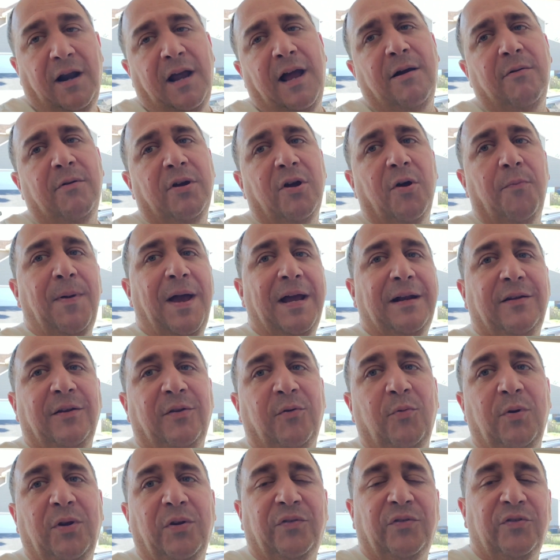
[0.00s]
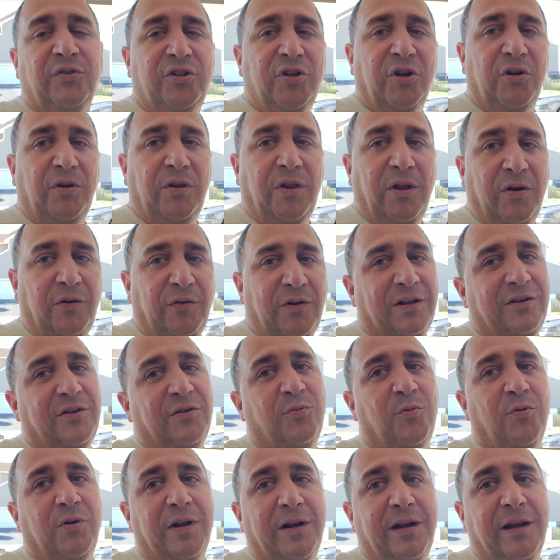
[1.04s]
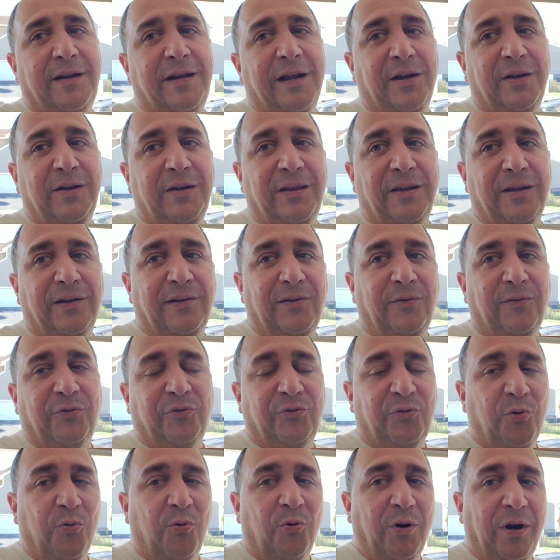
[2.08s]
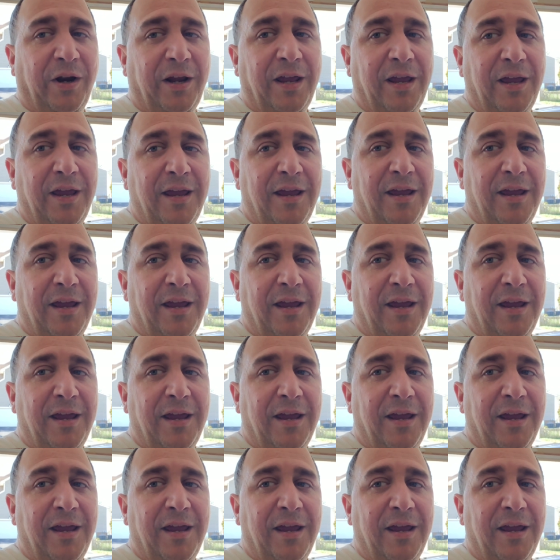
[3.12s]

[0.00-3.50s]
I'm going to go back to the wheels and show you those. I just wanted to tell you the little story,